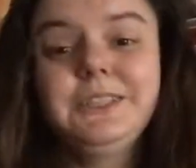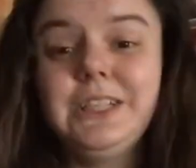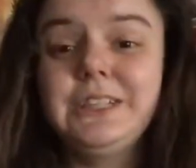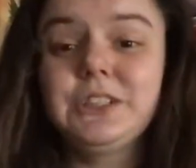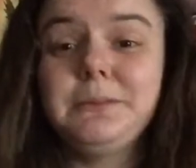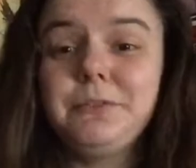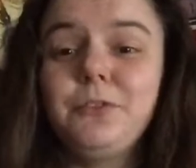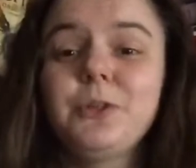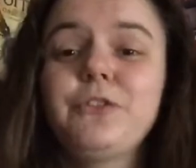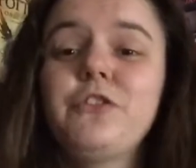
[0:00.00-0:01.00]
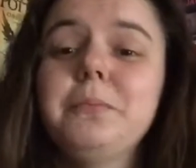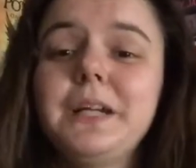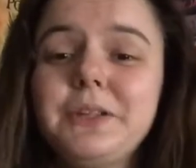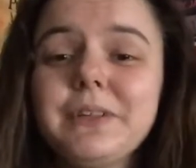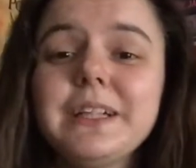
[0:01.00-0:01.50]
Challenge number four is to
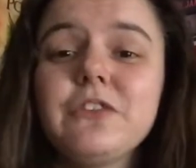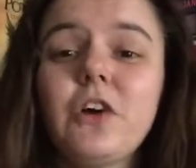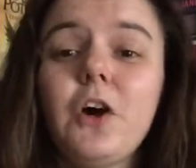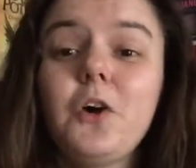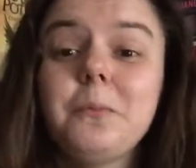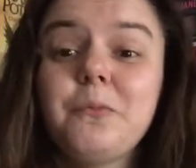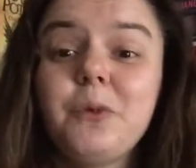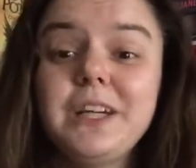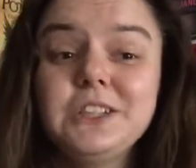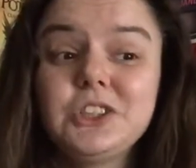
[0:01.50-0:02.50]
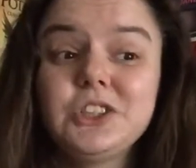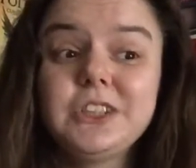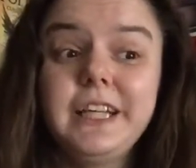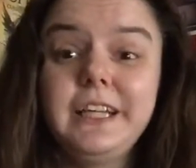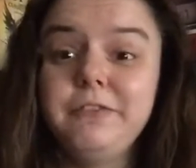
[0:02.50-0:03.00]
buddy read a tome, which
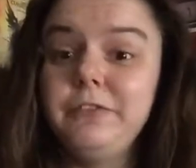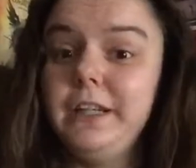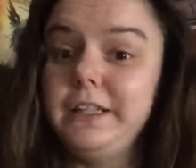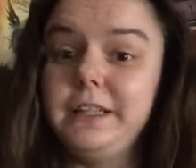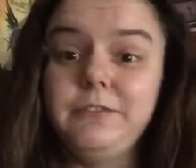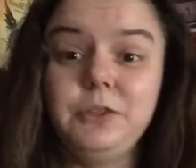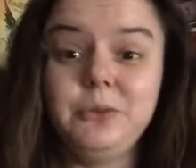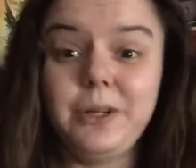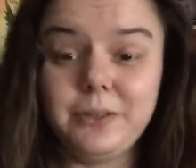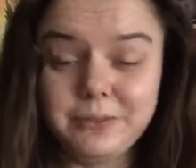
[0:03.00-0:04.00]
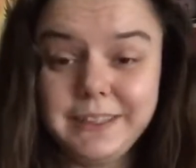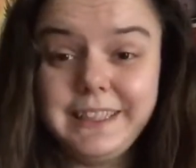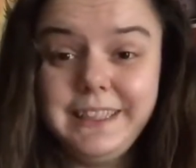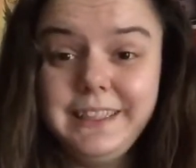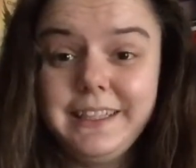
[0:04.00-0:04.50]
if any of you are
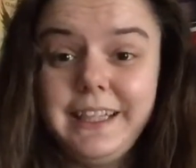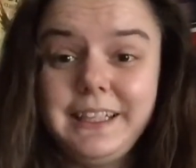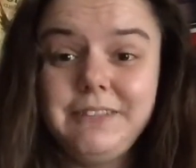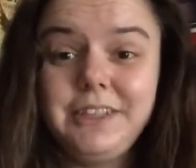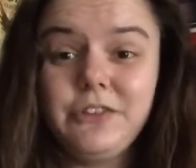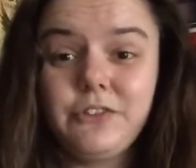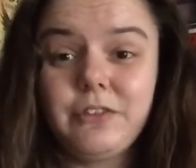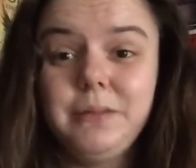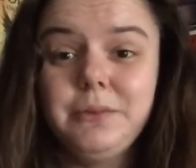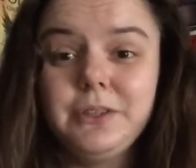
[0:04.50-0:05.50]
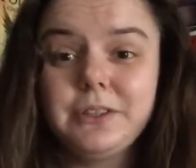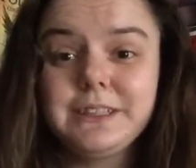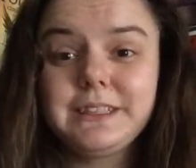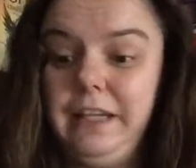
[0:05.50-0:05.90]
reading any of these three books,